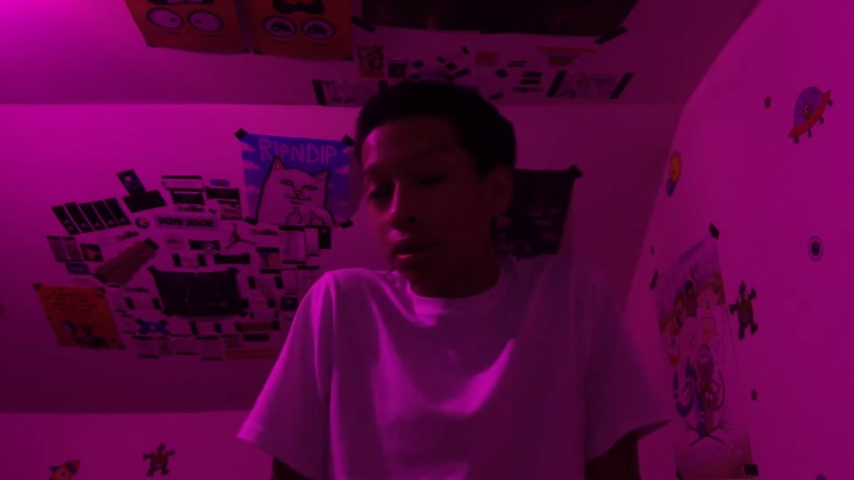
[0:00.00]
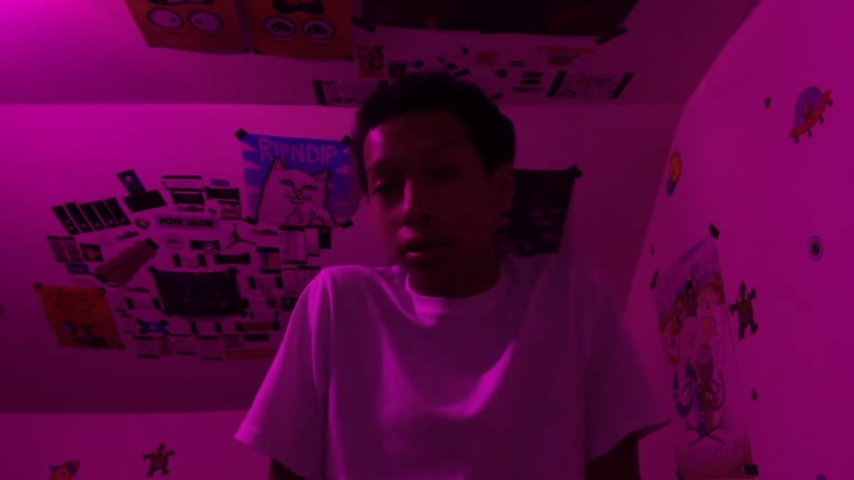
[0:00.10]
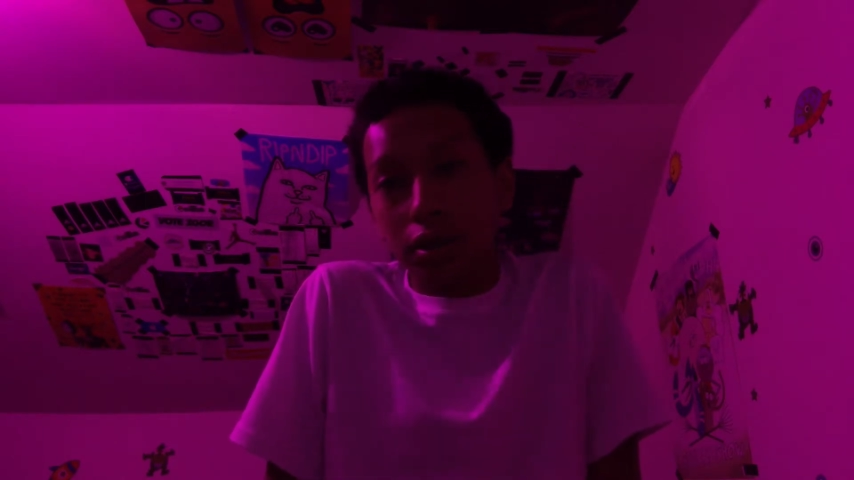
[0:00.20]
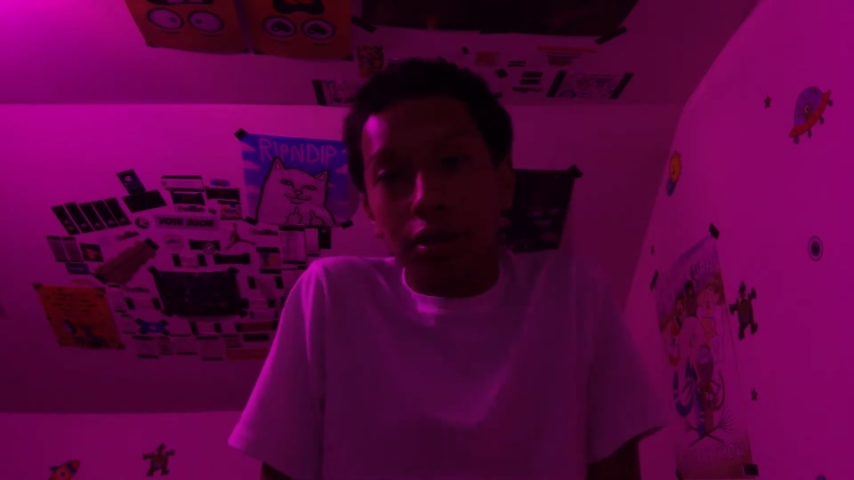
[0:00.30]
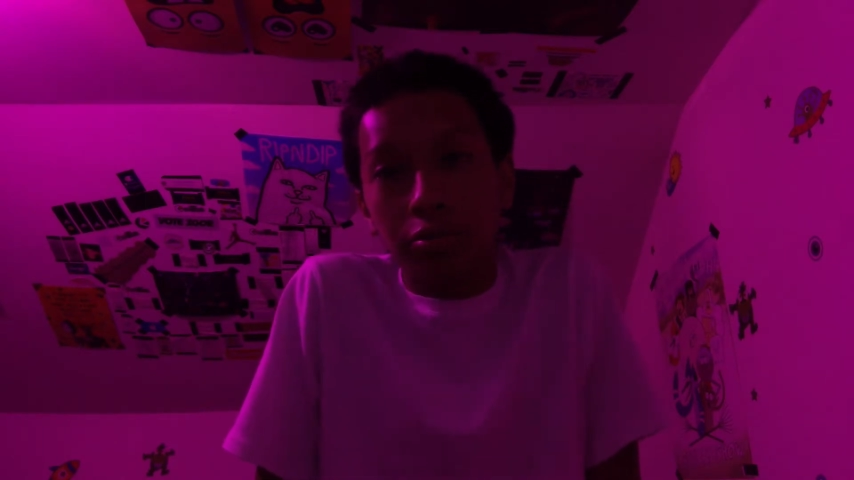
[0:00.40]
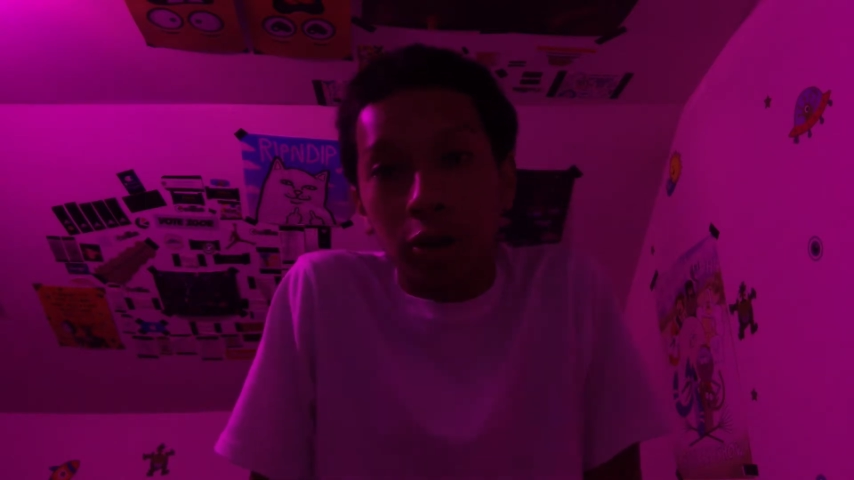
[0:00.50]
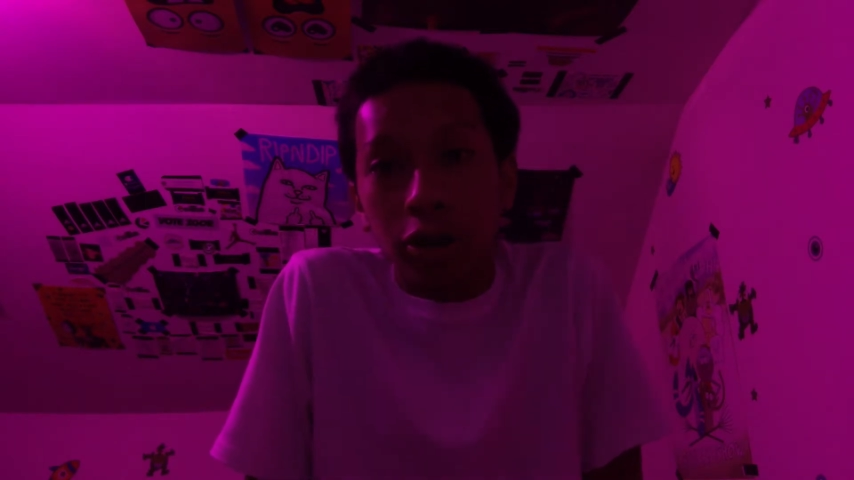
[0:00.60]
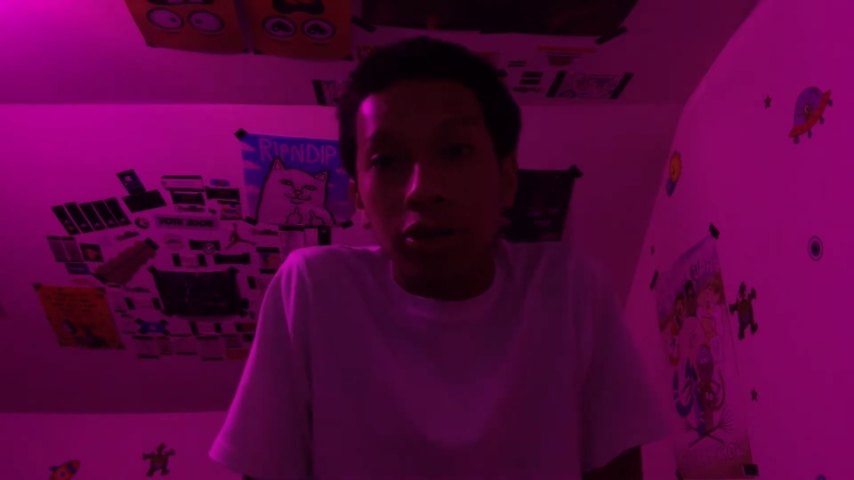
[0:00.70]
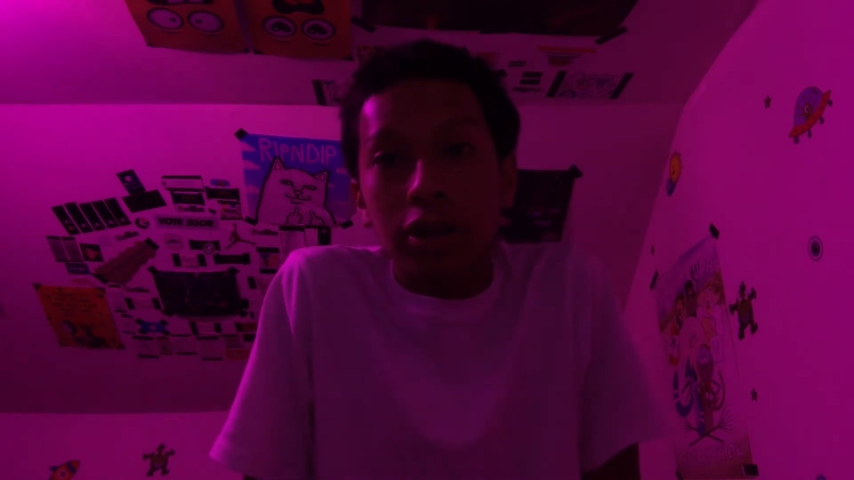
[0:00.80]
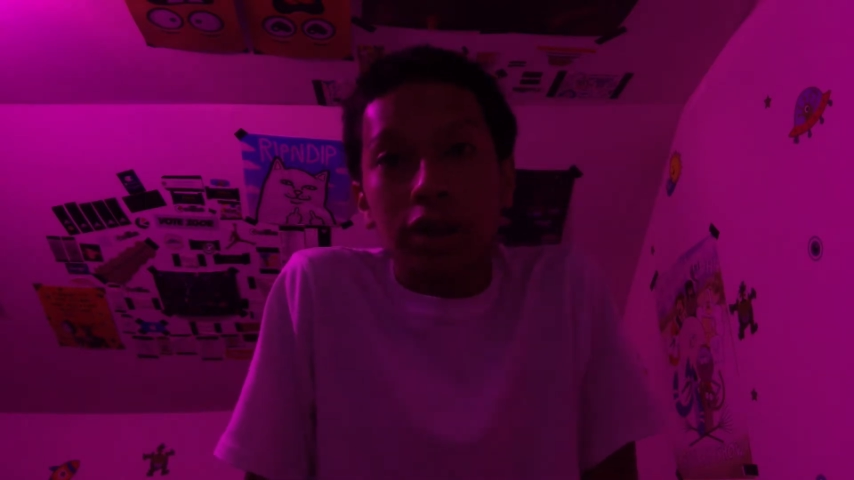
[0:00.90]
just
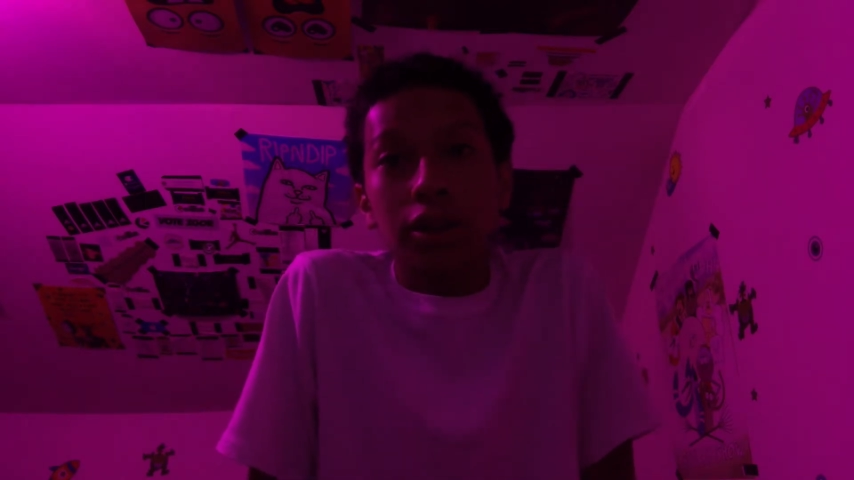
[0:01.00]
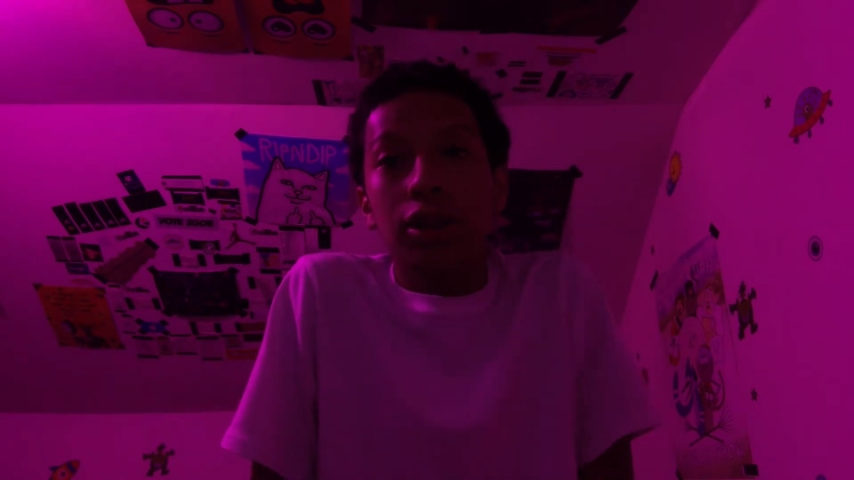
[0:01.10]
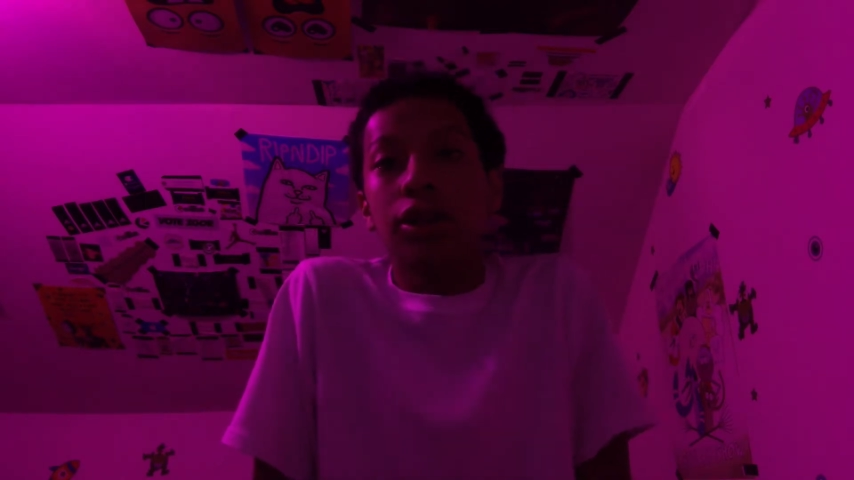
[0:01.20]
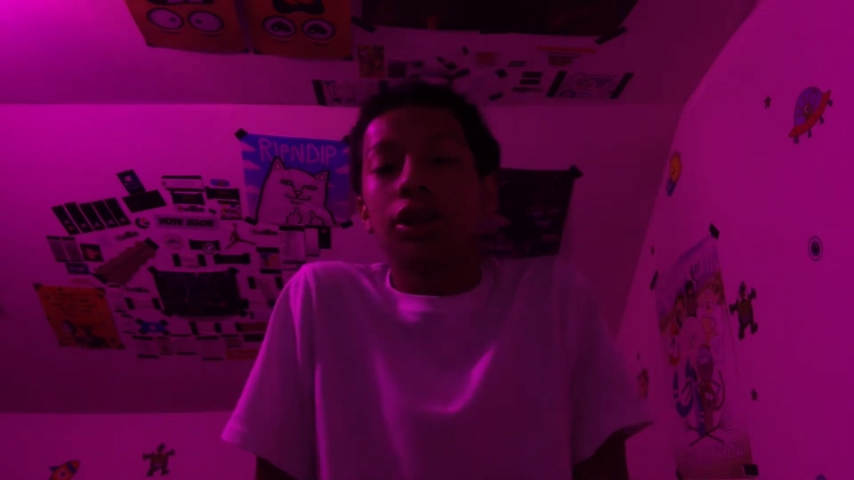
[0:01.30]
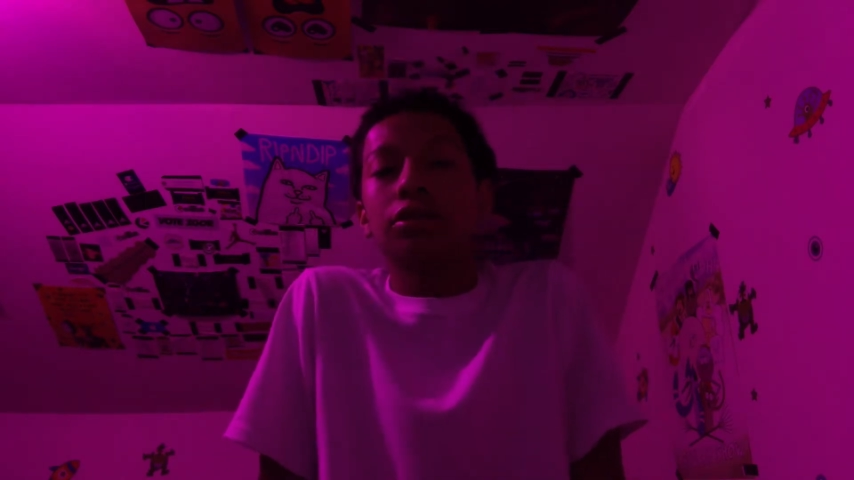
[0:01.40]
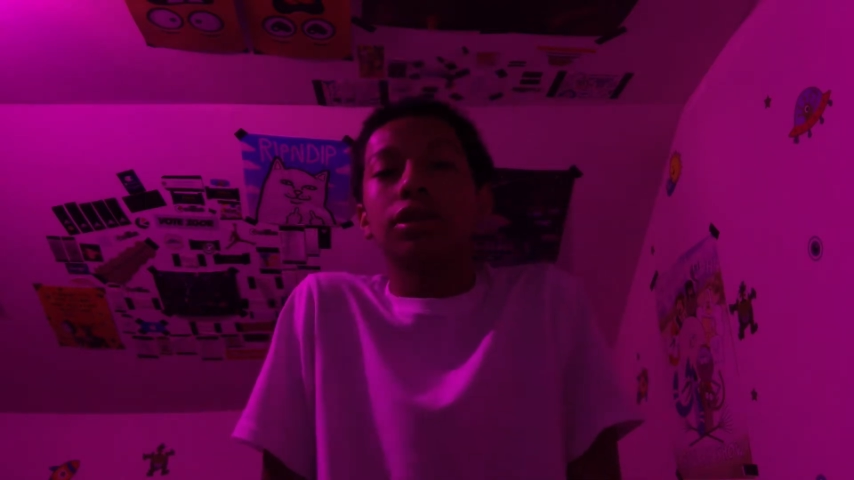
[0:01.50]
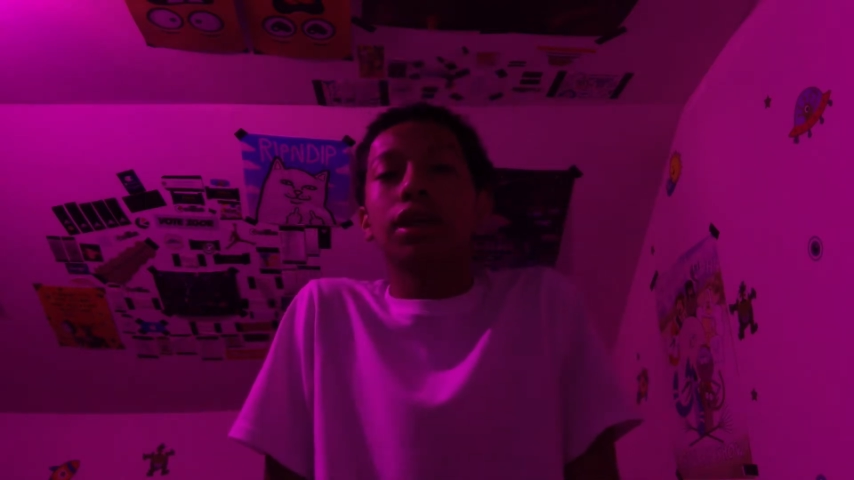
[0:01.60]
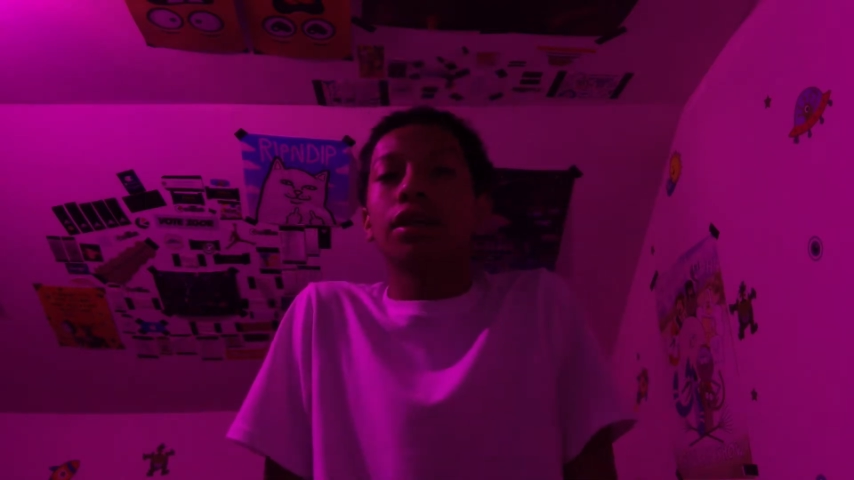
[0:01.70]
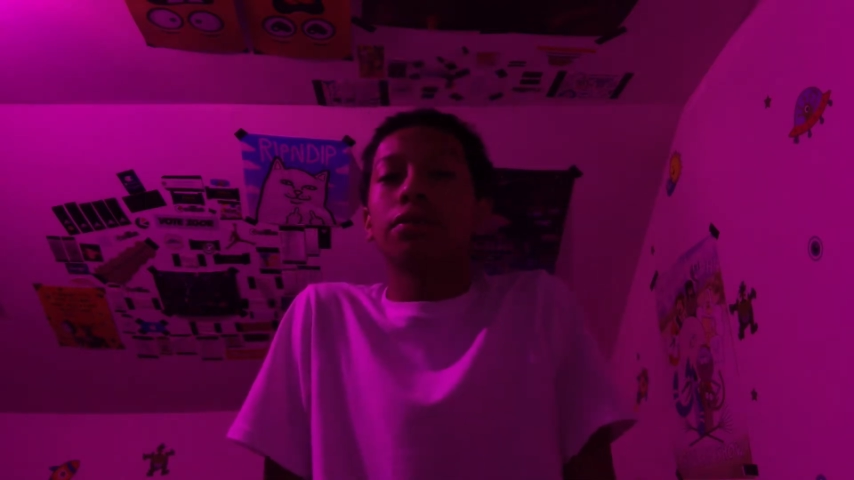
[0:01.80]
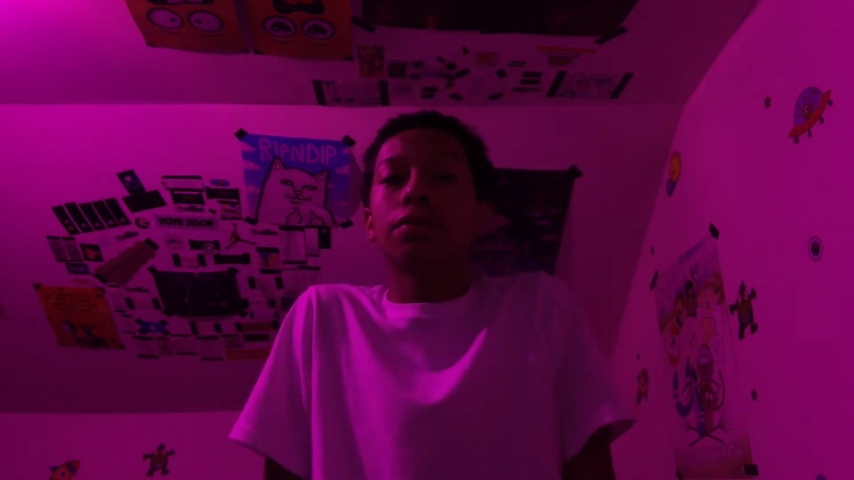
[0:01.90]
tomorrow is just Gio
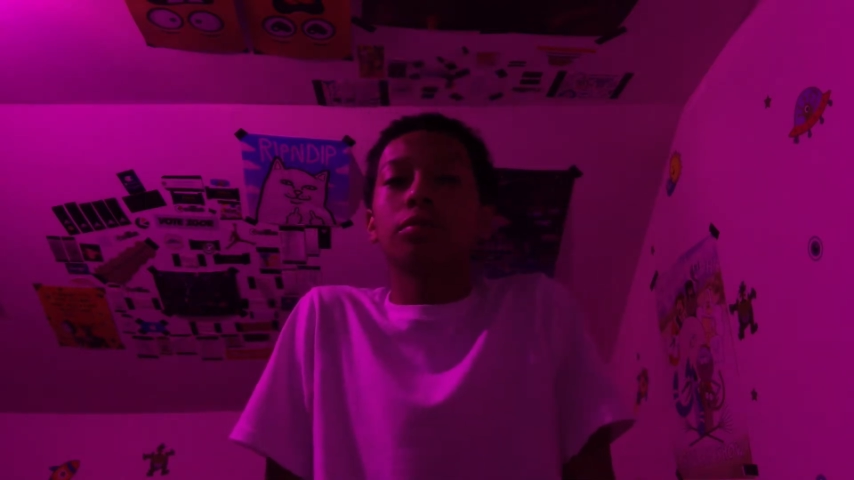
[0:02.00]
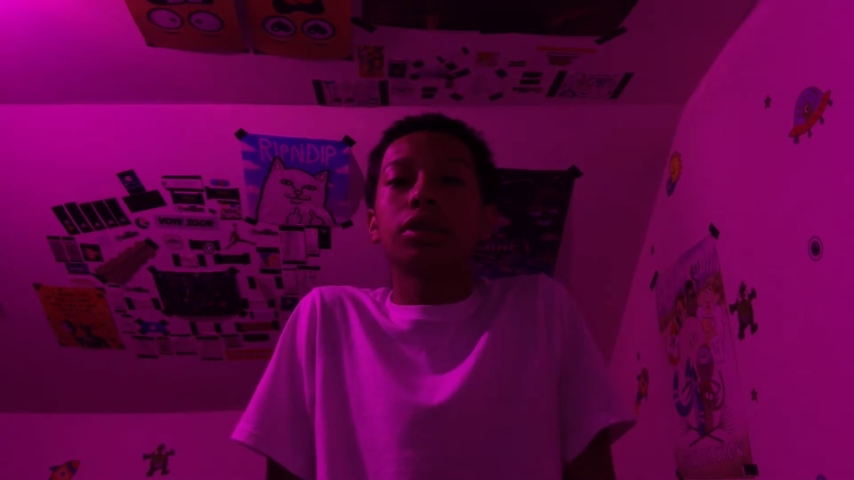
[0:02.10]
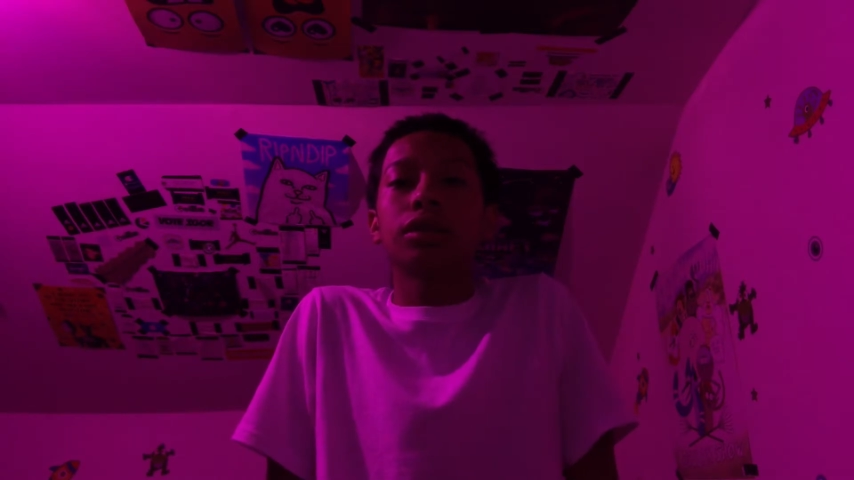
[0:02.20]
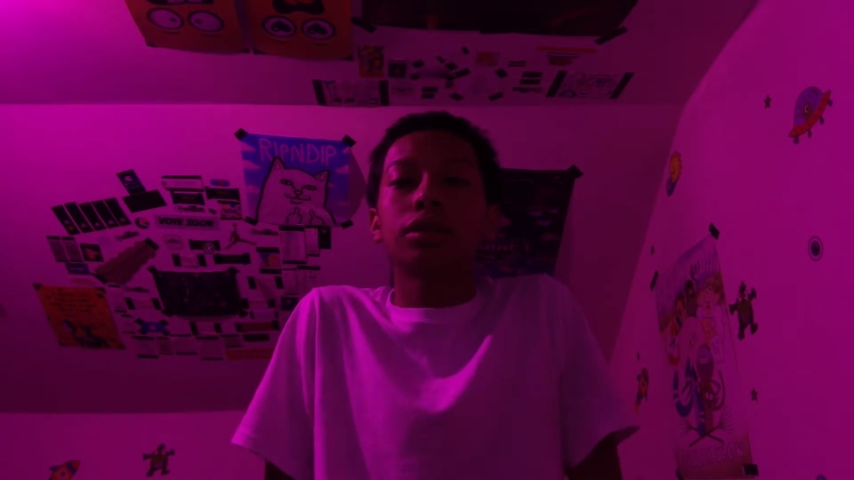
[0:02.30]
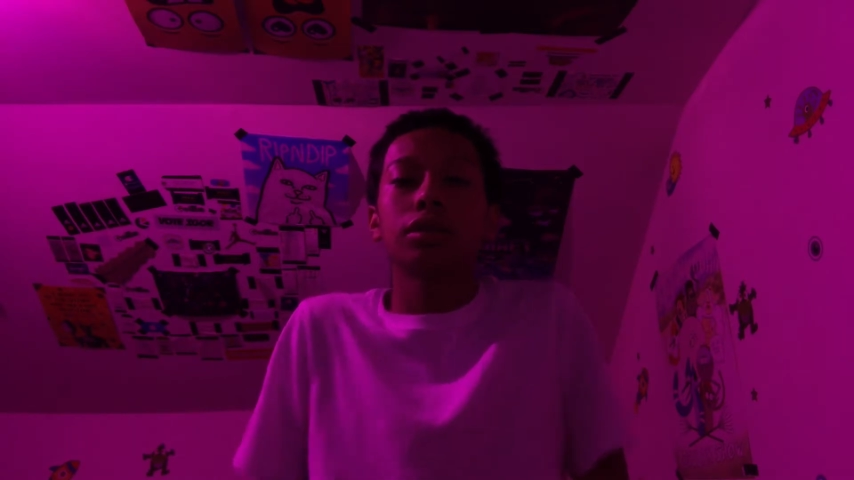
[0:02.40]
day, you feel me?